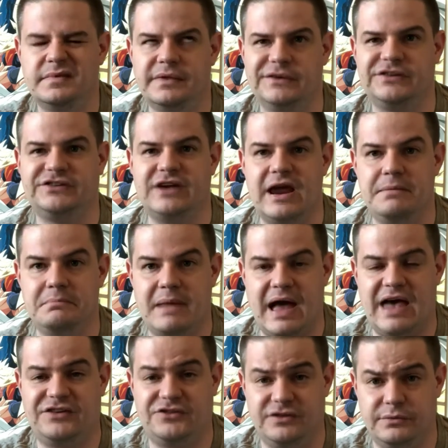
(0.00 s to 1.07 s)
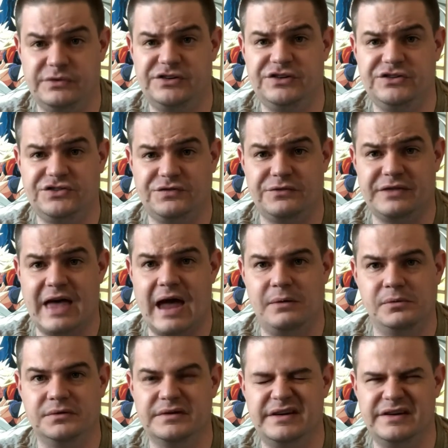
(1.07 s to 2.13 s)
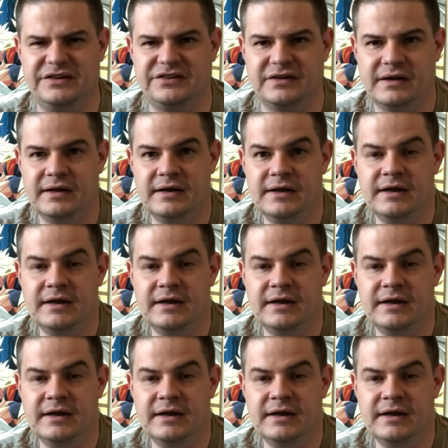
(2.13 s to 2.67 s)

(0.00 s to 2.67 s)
the same master that was used for that release.